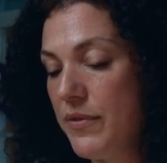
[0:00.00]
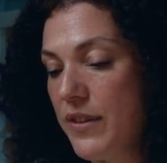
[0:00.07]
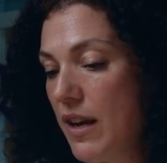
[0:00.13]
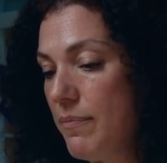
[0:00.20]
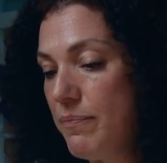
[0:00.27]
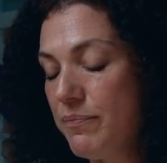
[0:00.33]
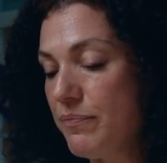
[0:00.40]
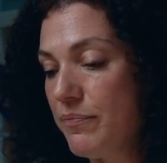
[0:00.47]

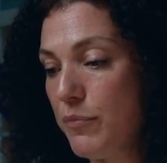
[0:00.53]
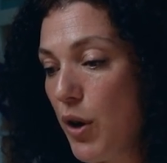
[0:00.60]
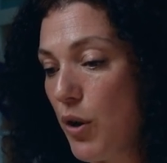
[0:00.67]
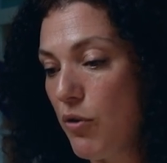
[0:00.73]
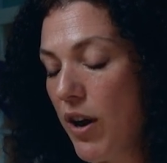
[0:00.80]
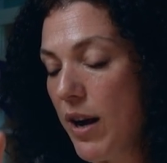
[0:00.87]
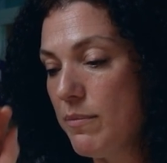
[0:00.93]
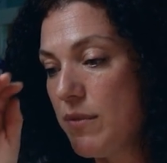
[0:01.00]
their
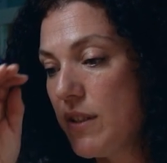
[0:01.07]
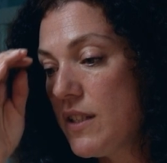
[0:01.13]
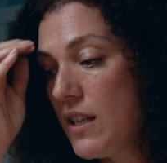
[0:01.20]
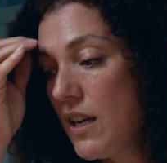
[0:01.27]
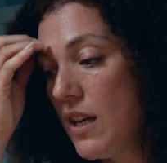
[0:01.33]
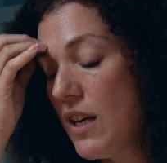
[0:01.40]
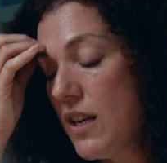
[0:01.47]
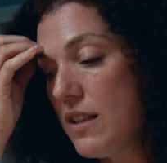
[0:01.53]
programs
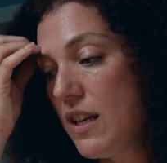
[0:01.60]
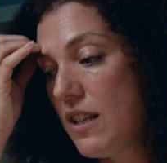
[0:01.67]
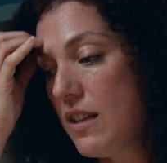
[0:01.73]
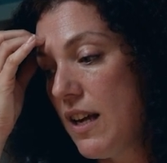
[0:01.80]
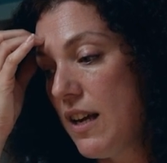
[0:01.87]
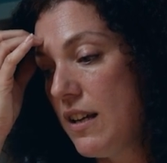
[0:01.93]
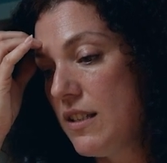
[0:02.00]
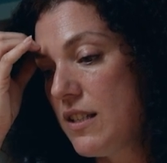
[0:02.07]
that
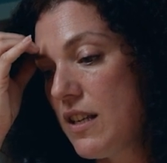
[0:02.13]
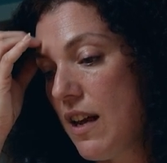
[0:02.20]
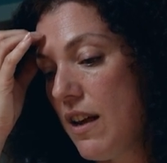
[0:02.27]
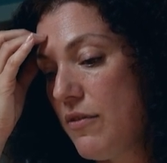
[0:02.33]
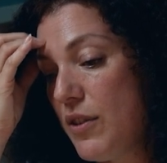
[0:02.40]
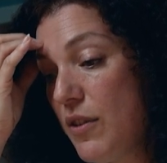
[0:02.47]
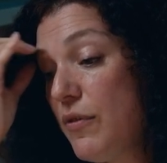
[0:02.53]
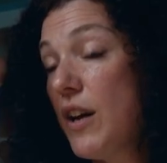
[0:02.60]
they'd,
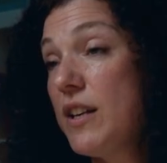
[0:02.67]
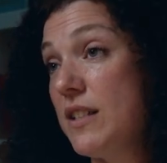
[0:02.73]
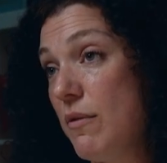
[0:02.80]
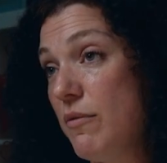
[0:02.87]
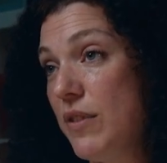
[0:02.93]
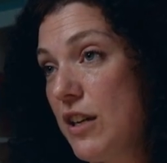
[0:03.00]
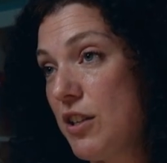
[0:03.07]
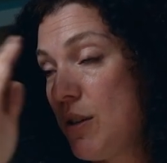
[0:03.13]
for the first
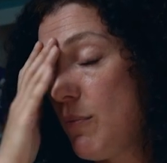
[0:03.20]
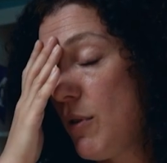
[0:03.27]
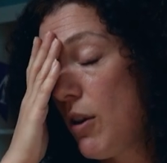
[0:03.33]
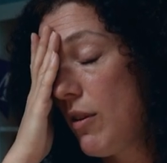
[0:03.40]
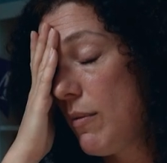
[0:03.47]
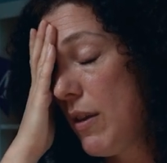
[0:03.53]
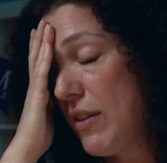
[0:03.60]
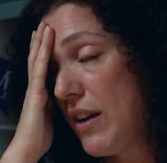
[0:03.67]
time flagship
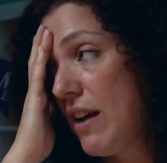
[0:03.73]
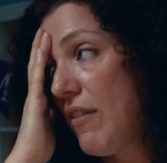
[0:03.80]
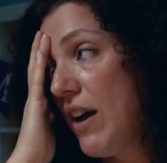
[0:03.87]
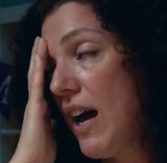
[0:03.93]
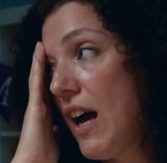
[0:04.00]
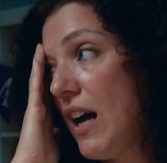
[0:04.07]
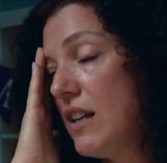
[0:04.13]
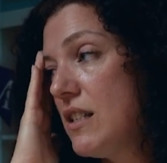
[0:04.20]
program that they'd ever
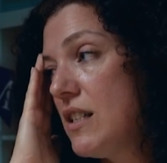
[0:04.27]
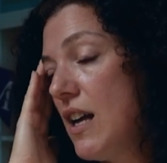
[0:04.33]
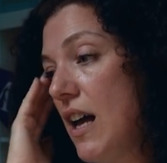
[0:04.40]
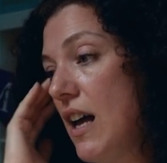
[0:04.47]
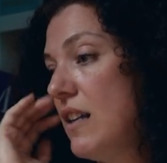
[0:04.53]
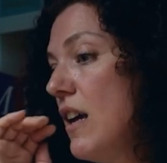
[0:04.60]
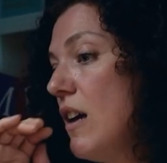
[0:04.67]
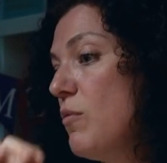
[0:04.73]
had.
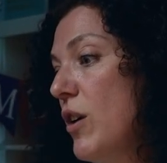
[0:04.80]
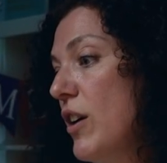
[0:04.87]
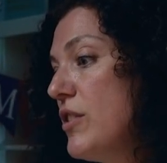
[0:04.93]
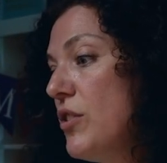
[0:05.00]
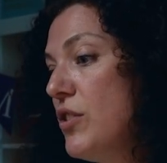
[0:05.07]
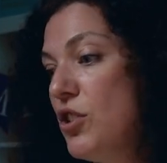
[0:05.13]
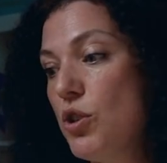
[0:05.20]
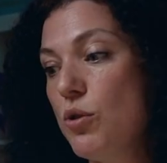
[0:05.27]
And I
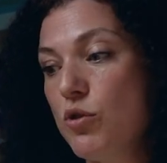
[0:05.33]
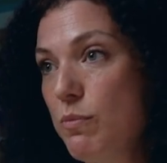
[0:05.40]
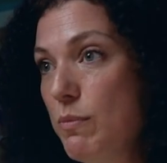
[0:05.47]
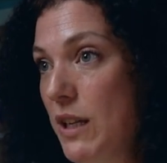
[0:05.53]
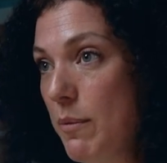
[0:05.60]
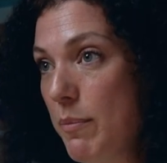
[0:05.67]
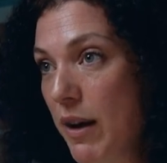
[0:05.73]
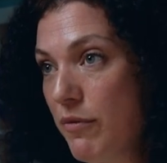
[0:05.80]
worked on the £200
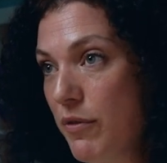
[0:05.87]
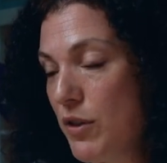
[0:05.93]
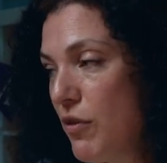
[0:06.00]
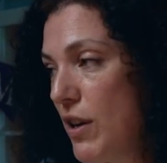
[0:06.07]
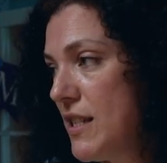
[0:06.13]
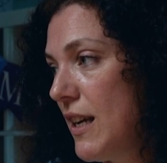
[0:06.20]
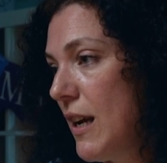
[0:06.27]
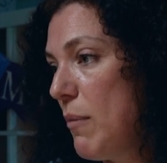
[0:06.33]
million
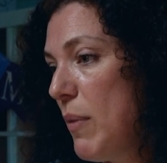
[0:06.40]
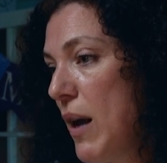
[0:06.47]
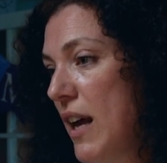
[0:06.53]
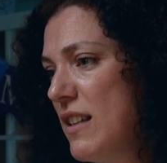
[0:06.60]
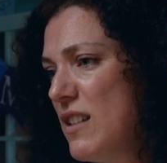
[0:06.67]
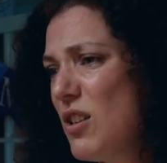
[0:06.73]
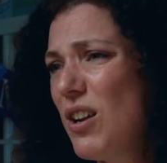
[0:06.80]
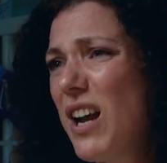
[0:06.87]
fundraising
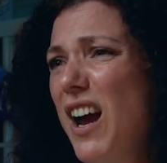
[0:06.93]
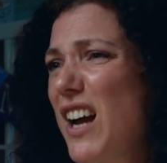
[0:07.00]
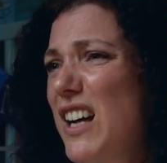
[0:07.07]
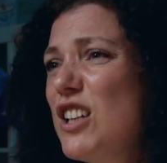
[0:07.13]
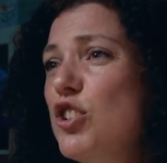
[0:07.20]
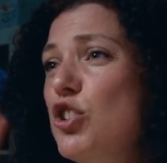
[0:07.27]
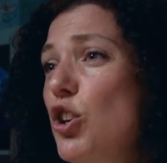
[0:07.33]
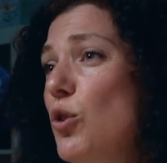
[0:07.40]
campaign. So like, I
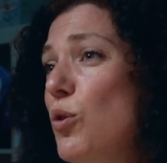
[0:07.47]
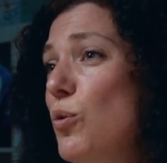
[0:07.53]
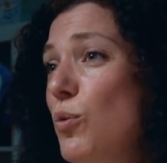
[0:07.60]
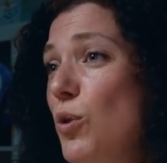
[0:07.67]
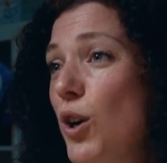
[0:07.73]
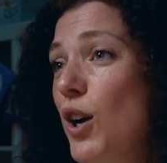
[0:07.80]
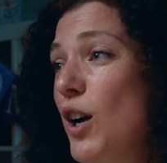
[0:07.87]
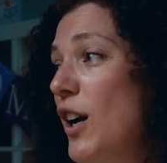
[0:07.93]
can
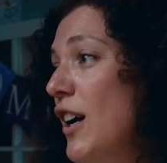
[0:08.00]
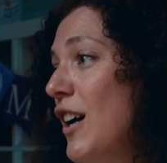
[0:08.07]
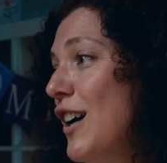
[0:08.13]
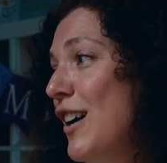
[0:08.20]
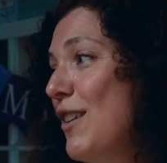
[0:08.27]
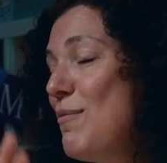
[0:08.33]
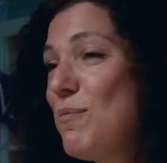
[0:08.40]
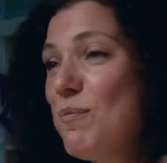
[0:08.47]
do
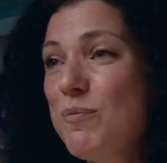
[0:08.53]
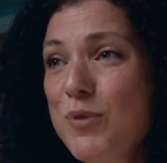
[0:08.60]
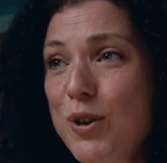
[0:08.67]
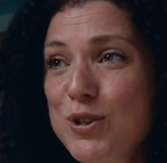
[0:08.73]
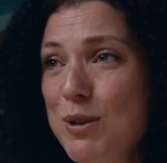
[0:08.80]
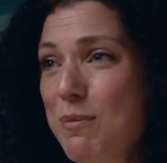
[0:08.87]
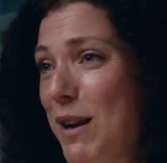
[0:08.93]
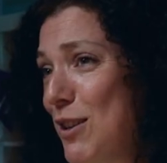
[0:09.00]

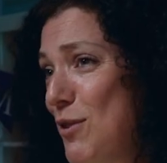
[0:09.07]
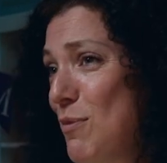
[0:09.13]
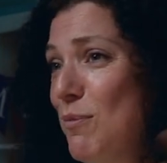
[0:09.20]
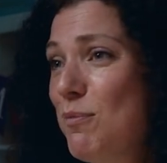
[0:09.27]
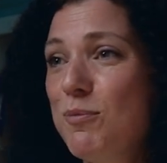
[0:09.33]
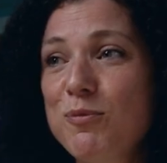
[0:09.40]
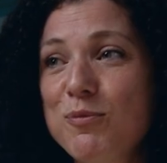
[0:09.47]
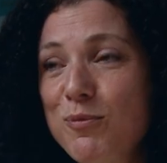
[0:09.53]
project
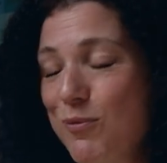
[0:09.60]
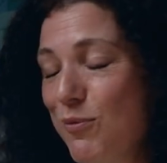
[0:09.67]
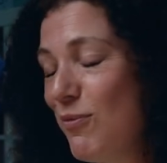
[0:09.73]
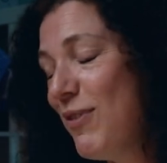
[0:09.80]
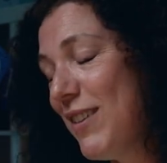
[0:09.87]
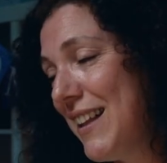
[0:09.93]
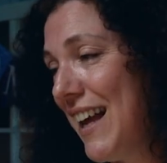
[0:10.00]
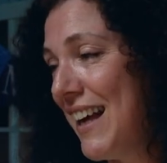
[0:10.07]
management
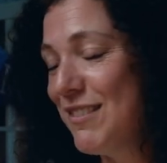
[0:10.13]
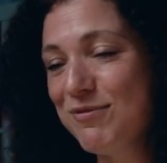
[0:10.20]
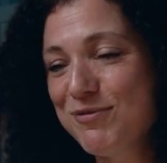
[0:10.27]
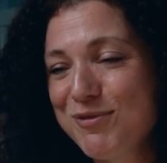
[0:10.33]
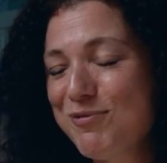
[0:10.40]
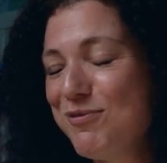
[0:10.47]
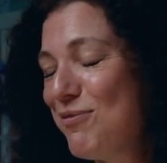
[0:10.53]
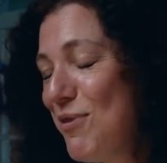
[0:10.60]
like
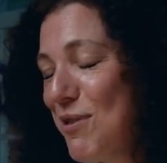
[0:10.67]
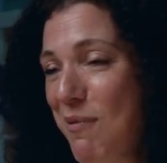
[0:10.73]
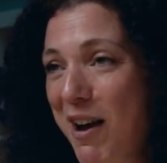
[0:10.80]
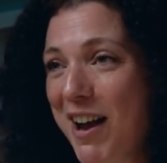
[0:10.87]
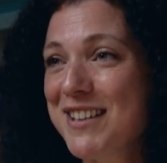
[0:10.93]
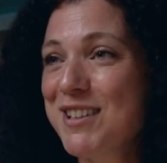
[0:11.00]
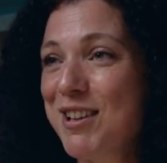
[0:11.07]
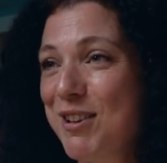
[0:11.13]
with
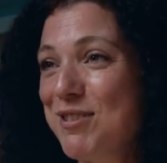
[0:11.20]
my eyes